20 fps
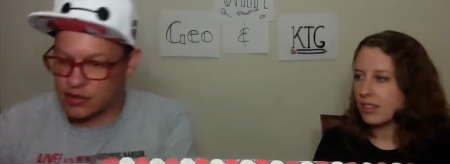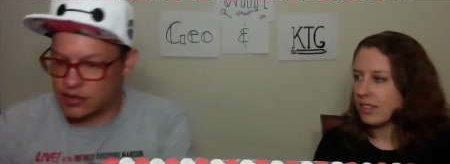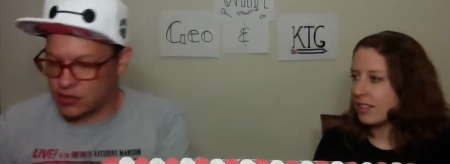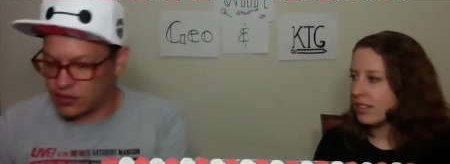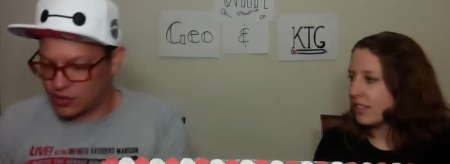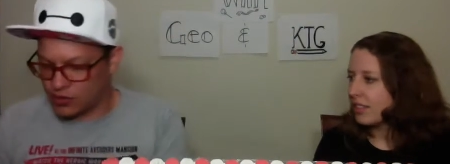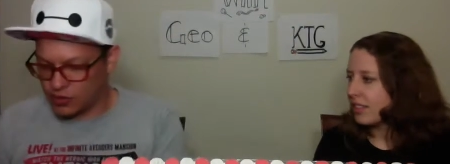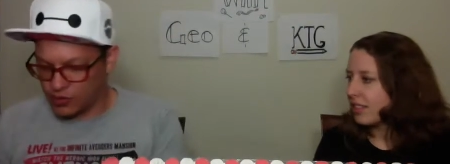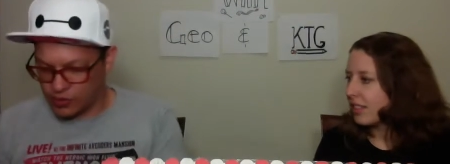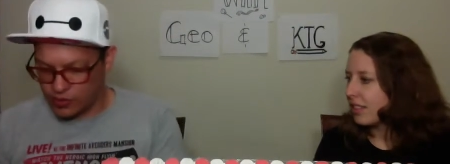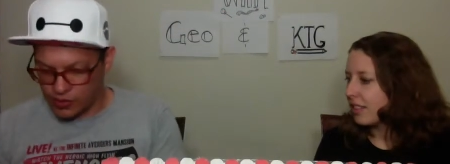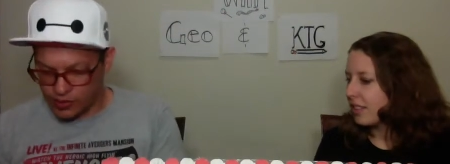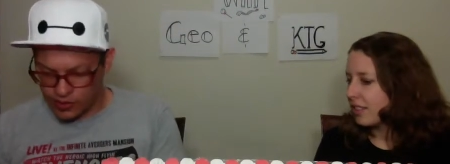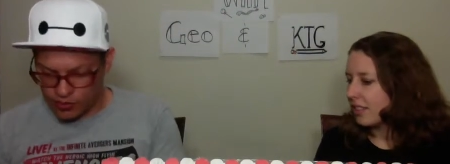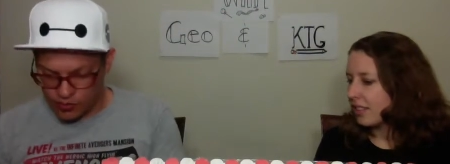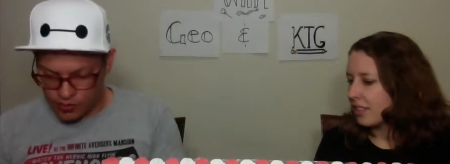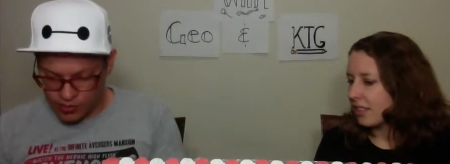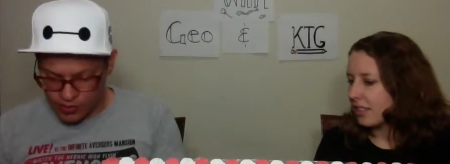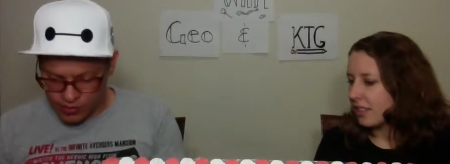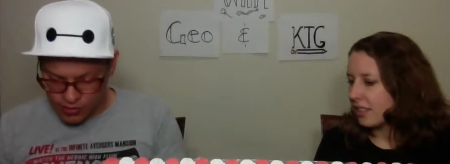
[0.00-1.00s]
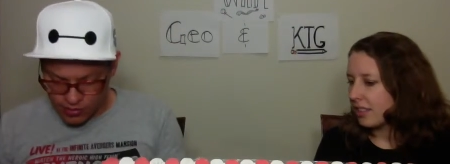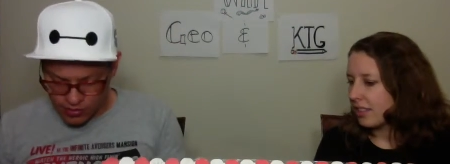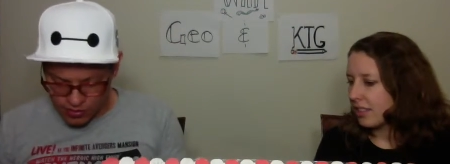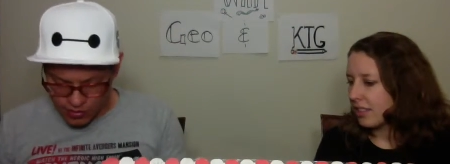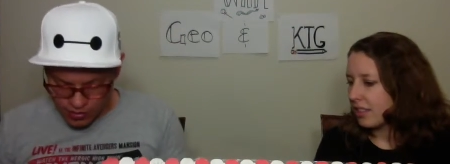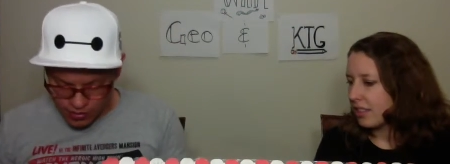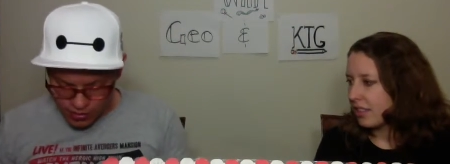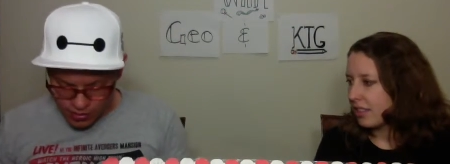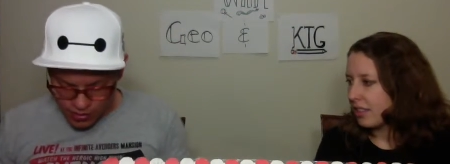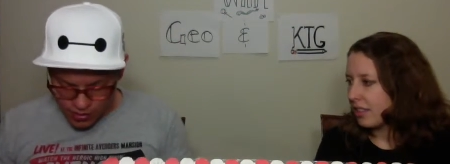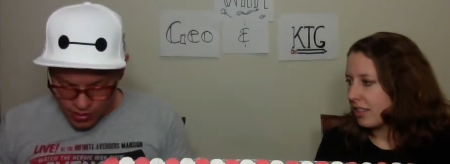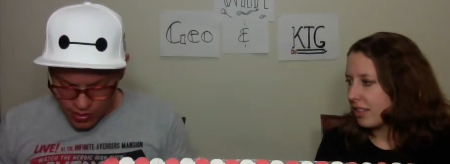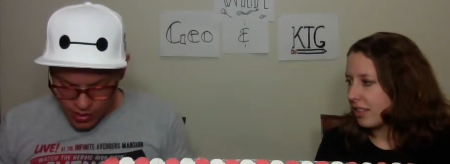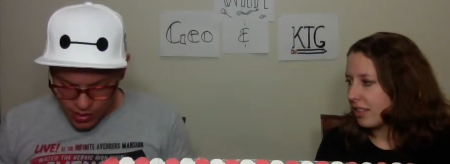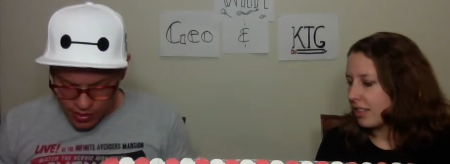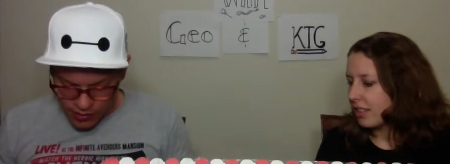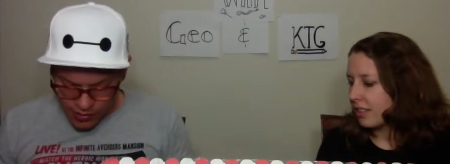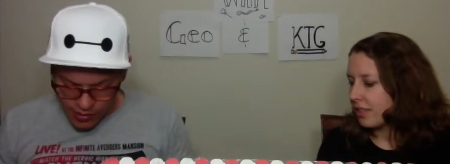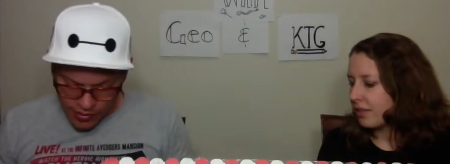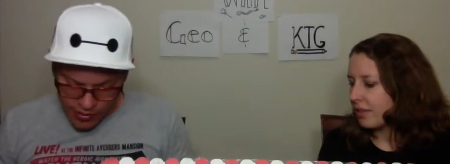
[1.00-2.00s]
Speaker 1: So this one,
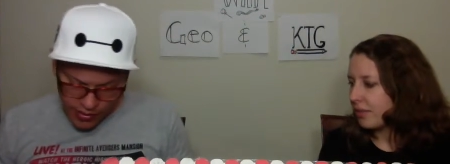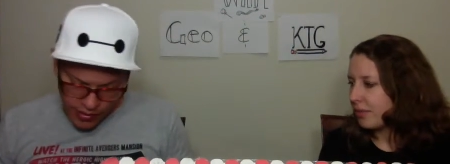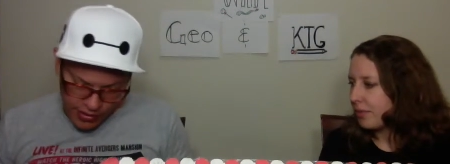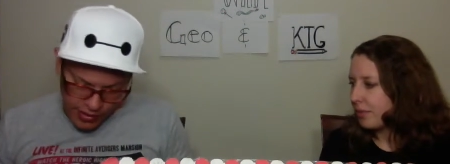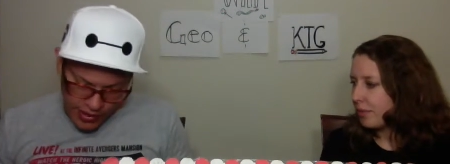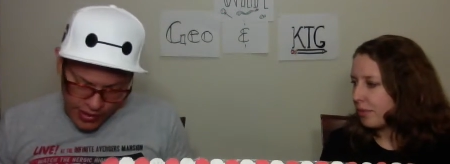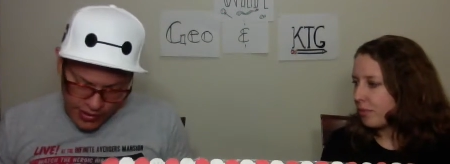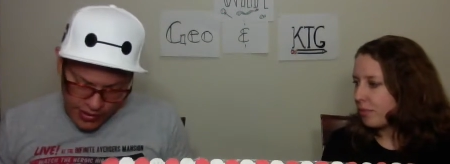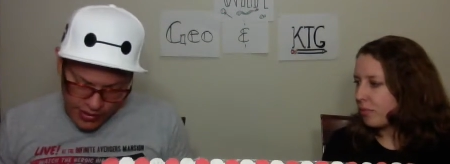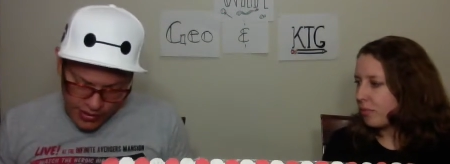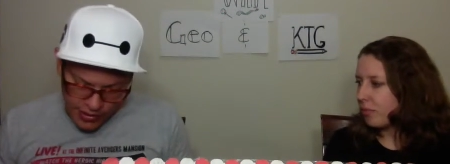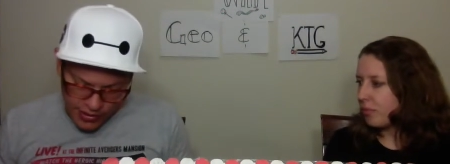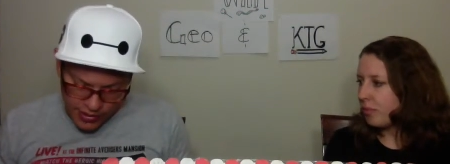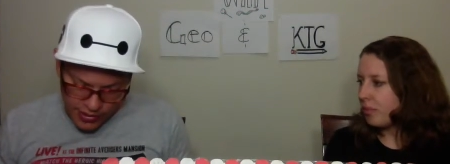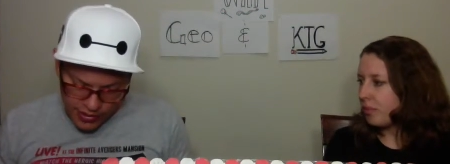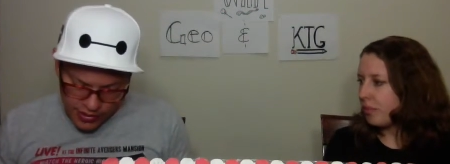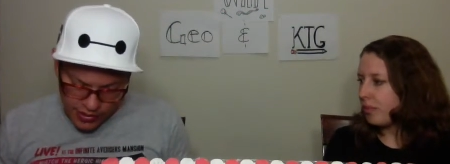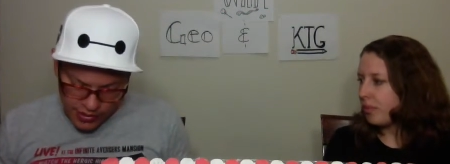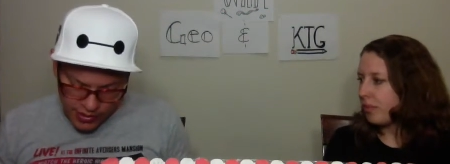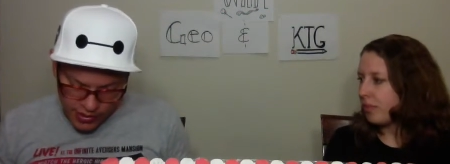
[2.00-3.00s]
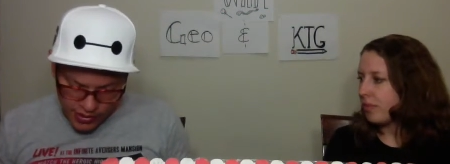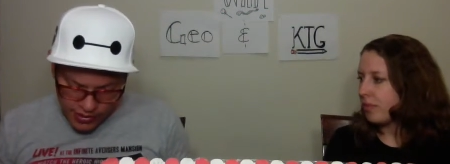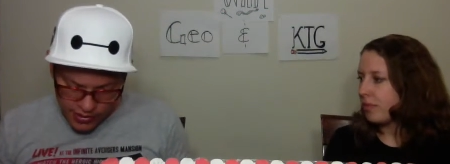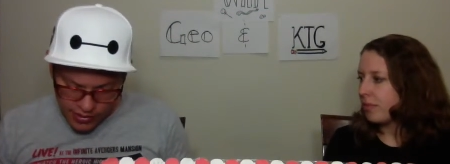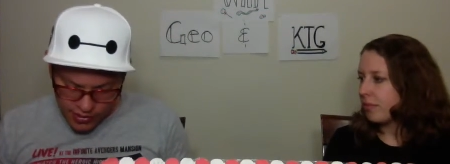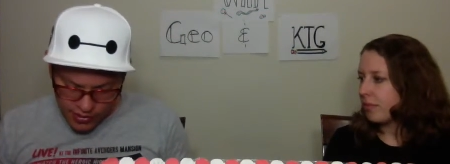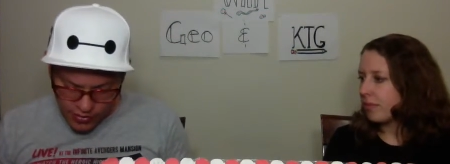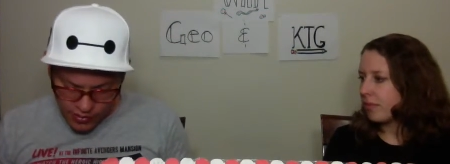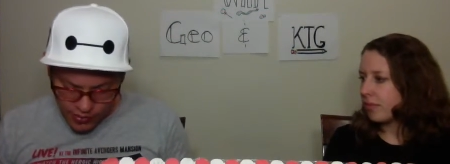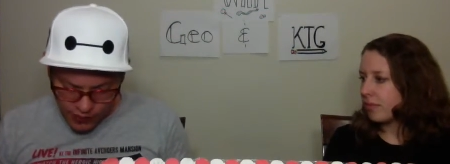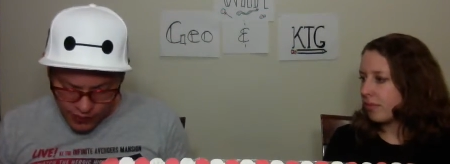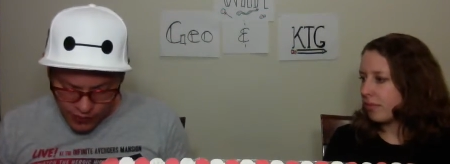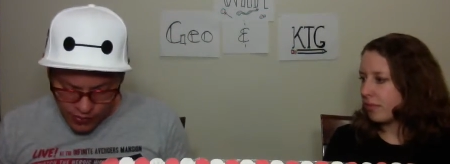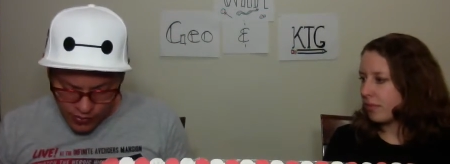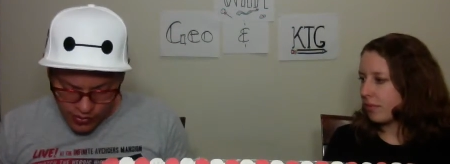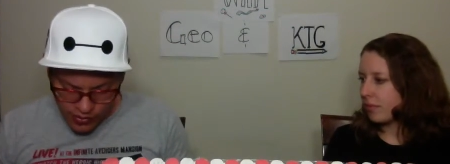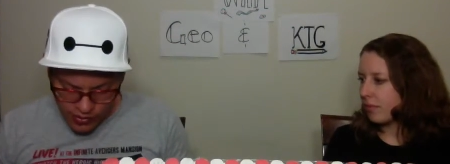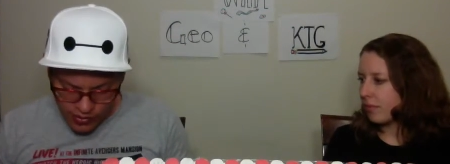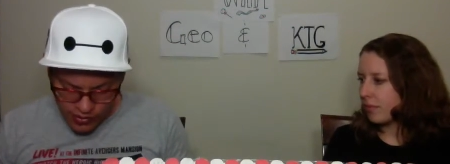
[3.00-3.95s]
an American classic since 1924 and